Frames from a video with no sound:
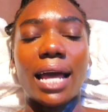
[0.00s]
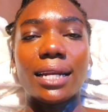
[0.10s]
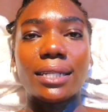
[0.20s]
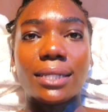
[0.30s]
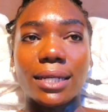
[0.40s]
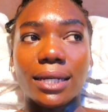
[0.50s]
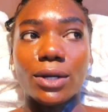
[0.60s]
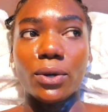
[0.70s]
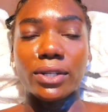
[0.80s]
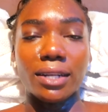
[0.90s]
I need to
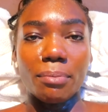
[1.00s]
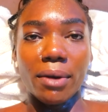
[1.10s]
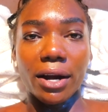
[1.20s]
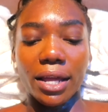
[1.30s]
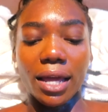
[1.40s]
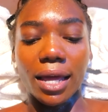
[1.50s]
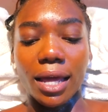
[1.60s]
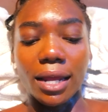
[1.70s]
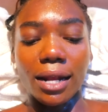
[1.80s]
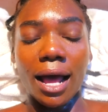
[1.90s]
go to the
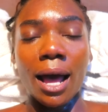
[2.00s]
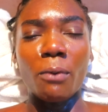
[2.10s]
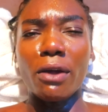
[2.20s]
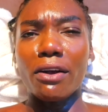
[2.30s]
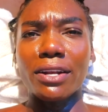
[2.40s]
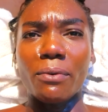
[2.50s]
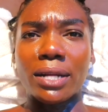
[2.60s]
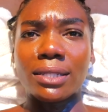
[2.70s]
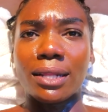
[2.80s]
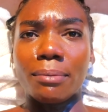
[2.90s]
market. We already
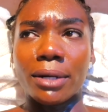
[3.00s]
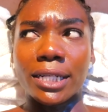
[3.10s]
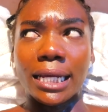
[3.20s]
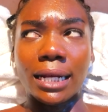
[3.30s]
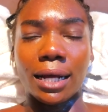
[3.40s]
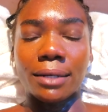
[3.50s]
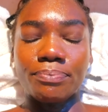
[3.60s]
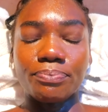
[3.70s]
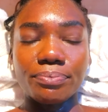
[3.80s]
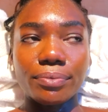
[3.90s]
went to the
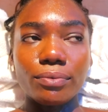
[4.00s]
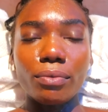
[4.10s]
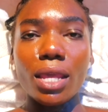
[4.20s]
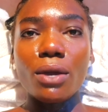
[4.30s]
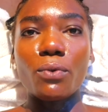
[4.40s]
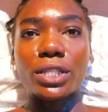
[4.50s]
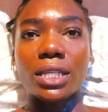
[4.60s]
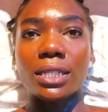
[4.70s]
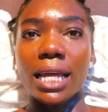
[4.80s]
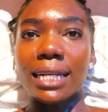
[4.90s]
Merdina, which
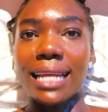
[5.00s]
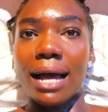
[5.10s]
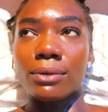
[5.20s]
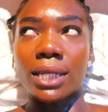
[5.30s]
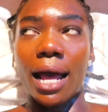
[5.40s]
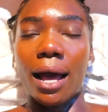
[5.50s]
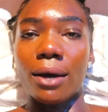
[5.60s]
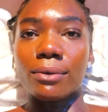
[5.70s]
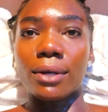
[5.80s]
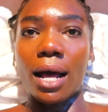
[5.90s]
is like
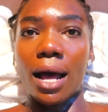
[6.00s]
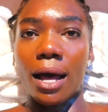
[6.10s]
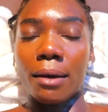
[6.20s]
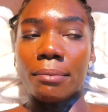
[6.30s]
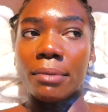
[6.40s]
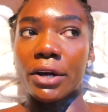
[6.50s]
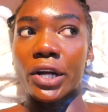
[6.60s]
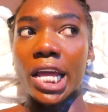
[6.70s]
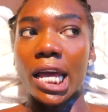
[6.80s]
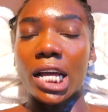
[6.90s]
downtown
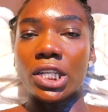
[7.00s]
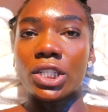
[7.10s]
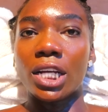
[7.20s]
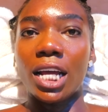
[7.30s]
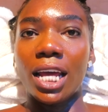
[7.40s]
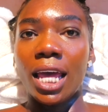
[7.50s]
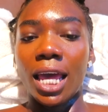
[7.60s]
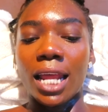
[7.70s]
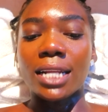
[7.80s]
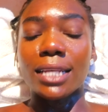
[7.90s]
Marrakesh.
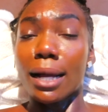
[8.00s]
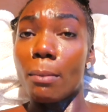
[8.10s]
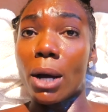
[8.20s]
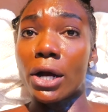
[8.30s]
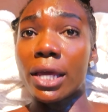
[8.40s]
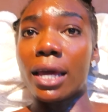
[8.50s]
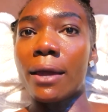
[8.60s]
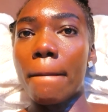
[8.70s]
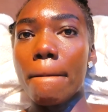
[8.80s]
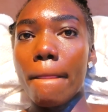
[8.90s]
And it's like a
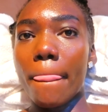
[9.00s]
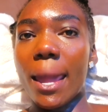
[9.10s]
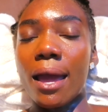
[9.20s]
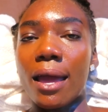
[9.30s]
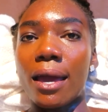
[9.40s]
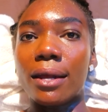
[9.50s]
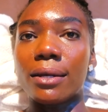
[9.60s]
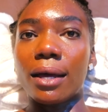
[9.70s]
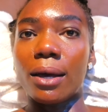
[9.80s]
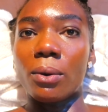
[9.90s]
market.
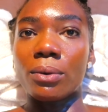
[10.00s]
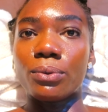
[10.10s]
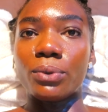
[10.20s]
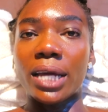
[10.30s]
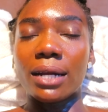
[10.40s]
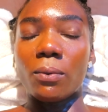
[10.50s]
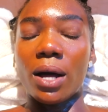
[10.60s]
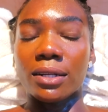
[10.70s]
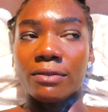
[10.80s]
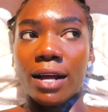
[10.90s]
And we kind of
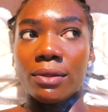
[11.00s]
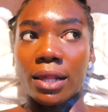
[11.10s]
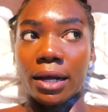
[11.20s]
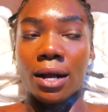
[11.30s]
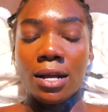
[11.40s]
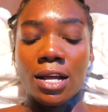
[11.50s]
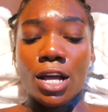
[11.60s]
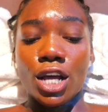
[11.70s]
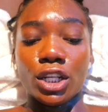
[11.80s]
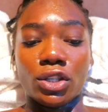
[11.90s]
walked around there.
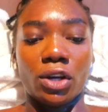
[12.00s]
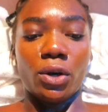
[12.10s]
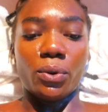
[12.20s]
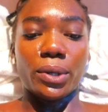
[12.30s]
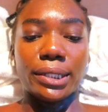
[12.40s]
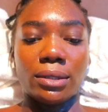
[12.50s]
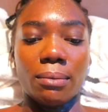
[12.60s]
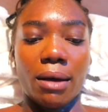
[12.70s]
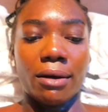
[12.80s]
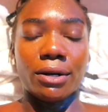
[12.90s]
So
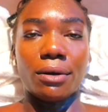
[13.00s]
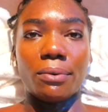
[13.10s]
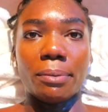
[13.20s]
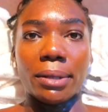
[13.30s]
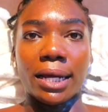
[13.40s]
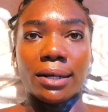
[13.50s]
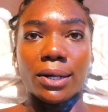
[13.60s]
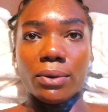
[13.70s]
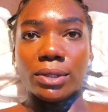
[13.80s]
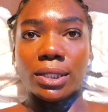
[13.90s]
tomorrow we plan on
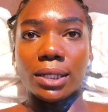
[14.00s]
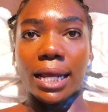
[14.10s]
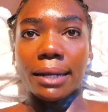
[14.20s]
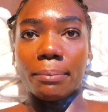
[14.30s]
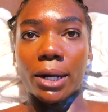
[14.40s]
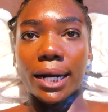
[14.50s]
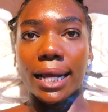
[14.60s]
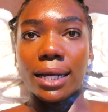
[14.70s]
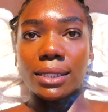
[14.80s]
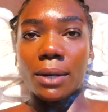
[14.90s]
going to like
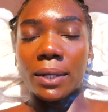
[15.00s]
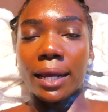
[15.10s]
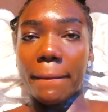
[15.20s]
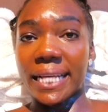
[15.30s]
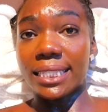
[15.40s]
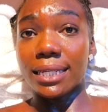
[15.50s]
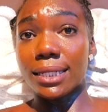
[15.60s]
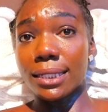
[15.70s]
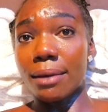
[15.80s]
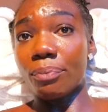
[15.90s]
markets. I want to get my
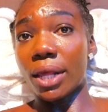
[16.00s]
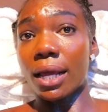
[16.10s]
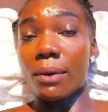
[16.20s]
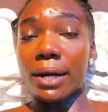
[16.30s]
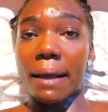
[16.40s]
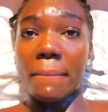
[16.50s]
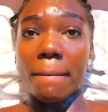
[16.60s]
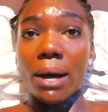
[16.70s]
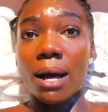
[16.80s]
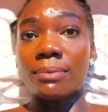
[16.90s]
sister something. I want to get my
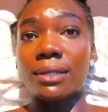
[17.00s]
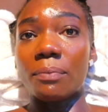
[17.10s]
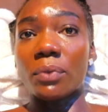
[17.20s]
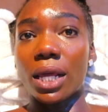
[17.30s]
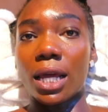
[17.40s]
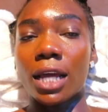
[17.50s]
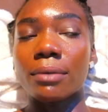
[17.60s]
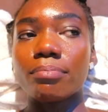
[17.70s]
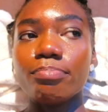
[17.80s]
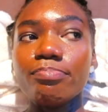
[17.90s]
mom
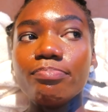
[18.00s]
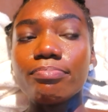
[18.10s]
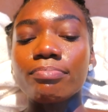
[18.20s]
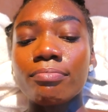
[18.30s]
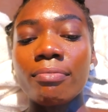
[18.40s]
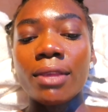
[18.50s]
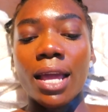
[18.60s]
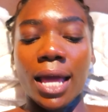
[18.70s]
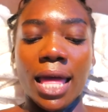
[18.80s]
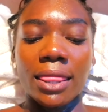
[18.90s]
something.
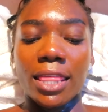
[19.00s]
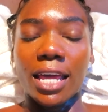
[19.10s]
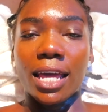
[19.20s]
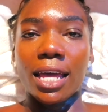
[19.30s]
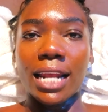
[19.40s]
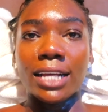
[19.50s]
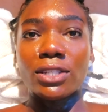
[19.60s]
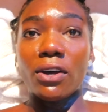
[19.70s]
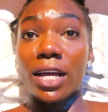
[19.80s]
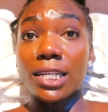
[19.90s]
And then I
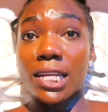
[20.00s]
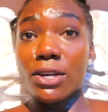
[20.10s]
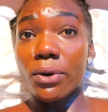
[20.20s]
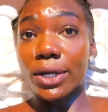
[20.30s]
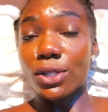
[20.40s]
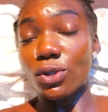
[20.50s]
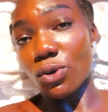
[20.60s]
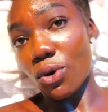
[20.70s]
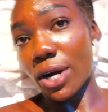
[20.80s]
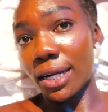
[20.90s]
saw a Dior
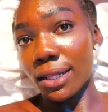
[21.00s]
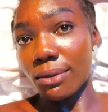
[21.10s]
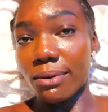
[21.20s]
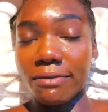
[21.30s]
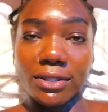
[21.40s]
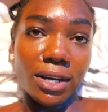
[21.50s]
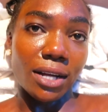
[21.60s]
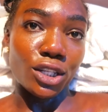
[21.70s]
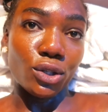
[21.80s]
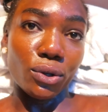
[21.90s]
store and a Louis
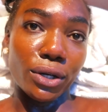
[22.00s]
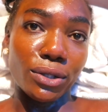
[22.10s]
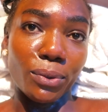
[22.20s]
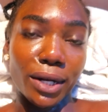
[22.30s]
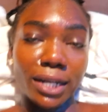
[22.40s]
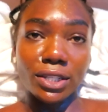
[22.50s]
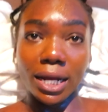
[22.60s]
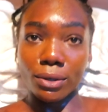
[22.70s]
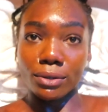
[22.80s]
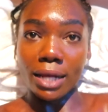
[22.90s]
Vuitton store. So we're going to
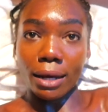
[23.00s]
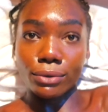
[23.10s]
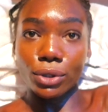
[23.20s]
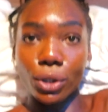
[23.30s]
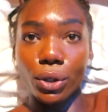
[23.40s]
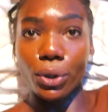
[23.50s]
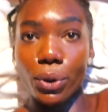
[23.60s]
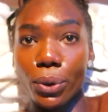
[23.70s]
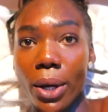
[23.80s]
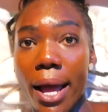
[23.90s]
check those out
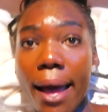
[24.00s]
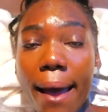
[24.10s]
too.